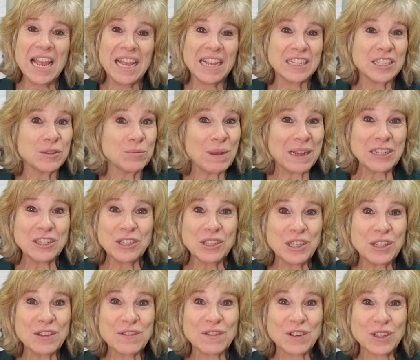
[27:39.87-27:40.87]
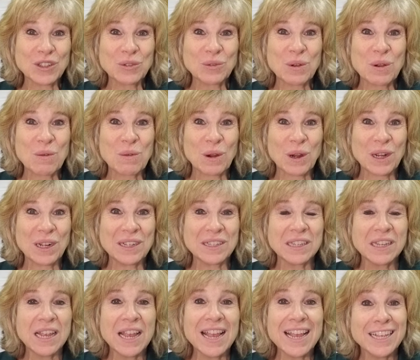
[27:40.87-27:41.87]
especially in the virtual world,
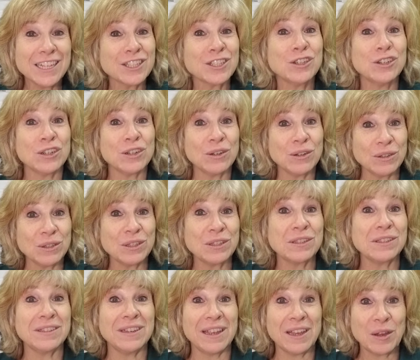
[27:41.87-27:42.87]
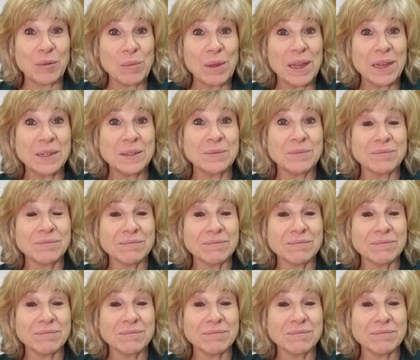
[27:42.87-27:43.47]
is good old snail mail.